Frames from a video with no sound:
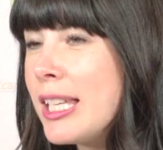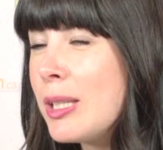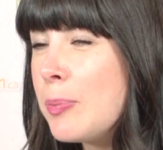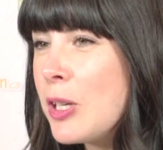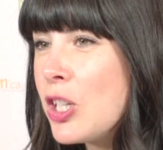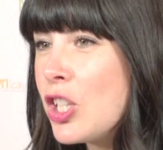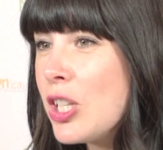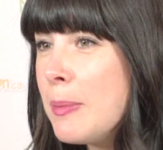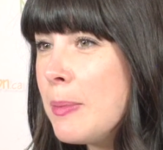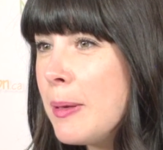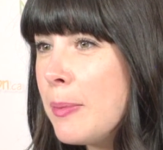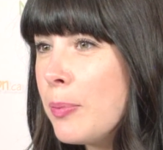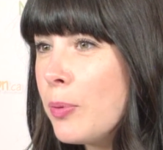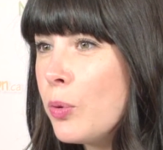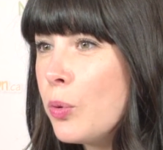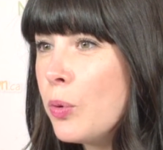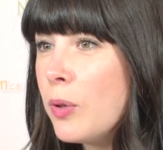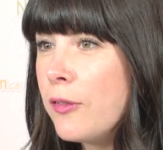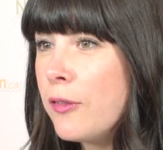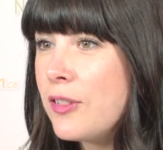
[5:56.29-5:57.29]
especially people
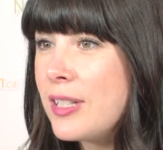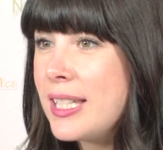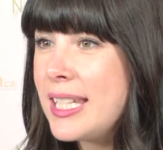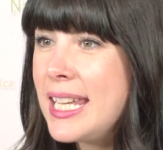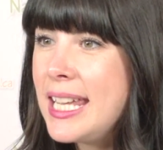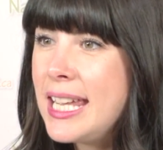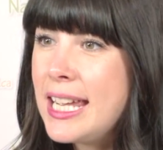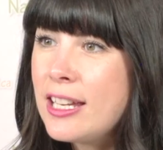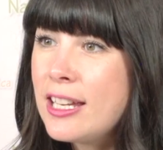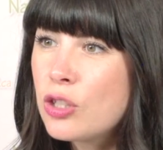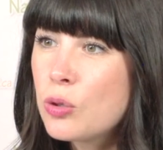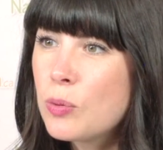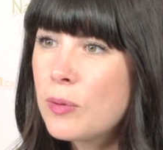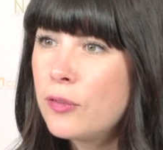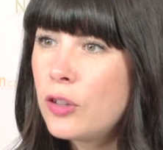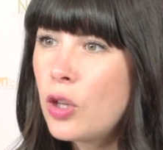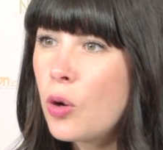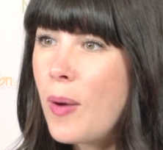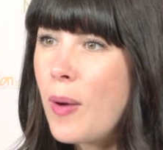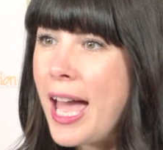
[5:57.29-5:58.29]
who are fatigued, who
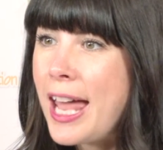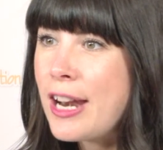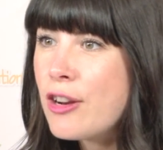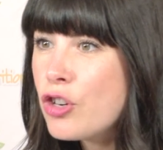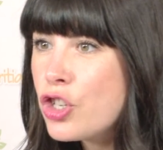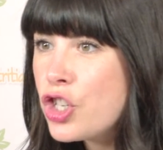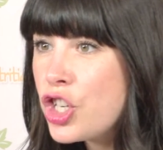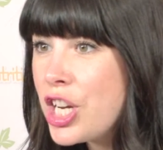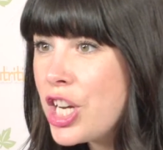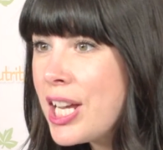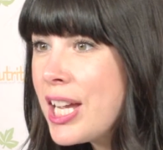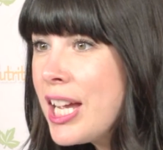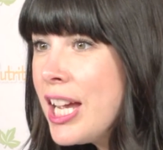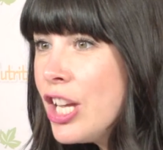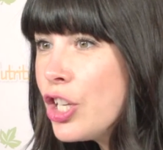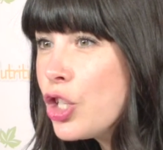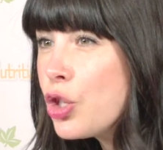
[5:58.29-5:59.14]
have low energy,